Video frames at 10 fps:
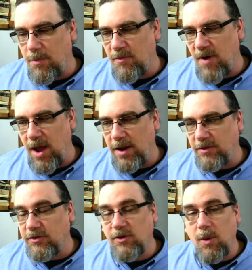
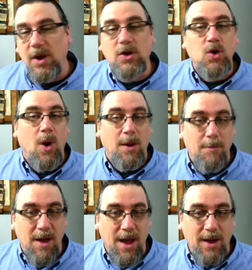providing Stoic
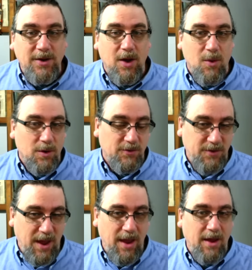dogmata or
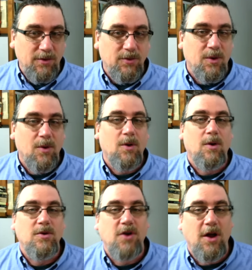sayings or,
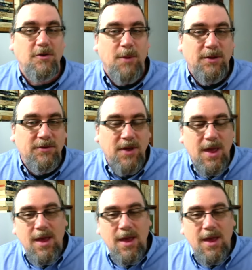or judgments,